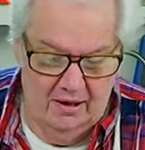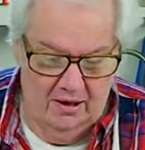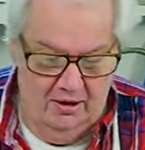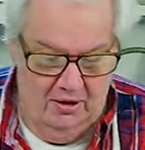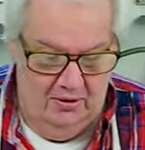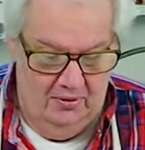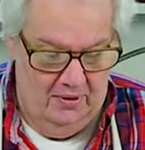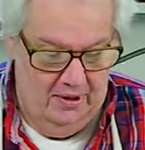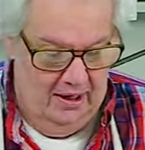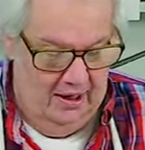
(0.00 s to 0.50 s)

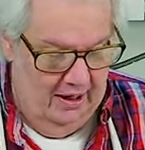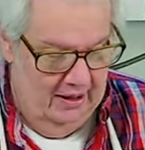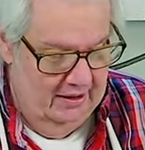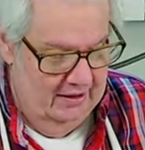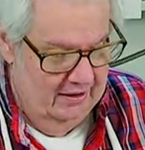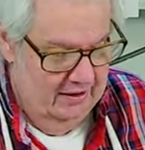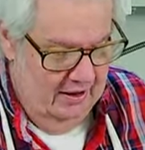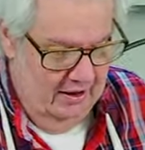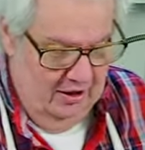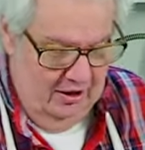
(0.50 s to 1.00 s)

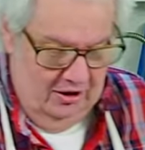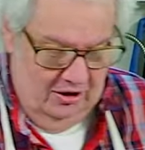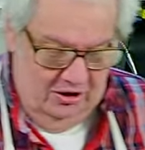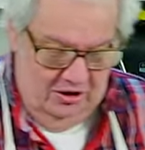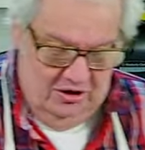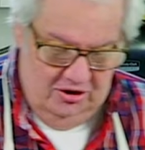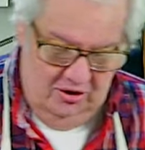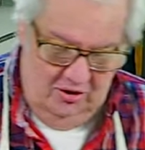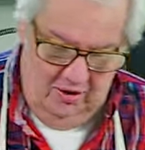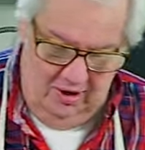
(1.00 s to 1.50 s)
Okay,
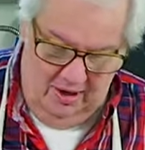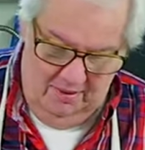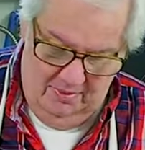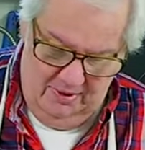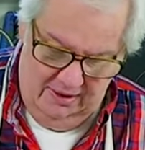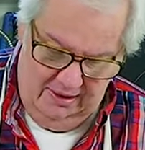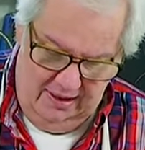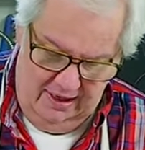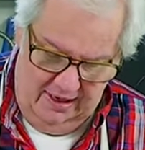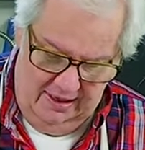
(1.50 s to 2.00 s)
so I'm
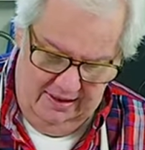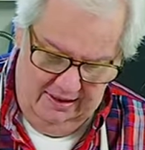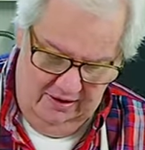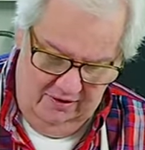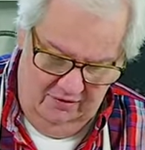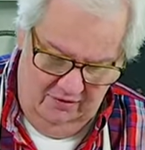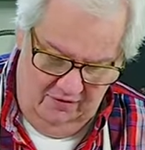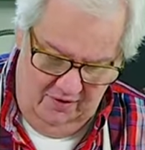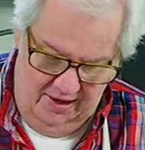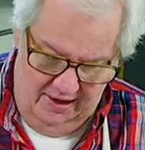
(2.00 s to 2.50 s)
going to kind of
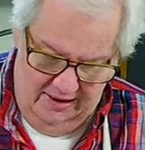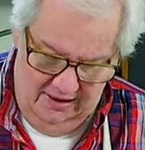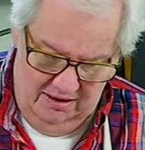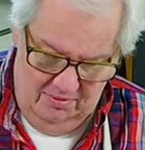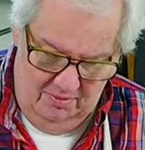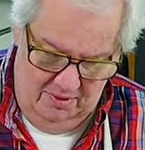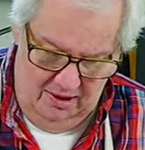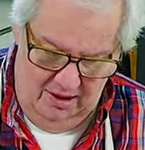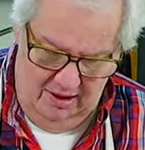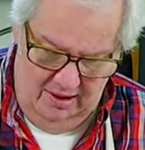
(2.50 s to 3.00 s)
divide
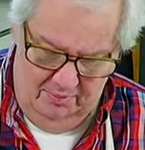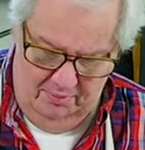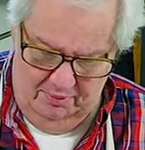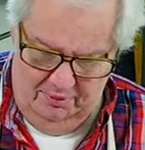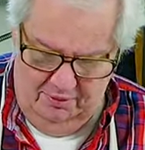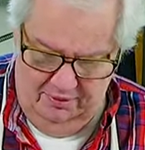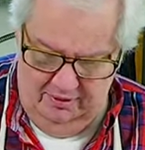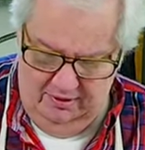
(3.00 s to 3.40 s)
them up.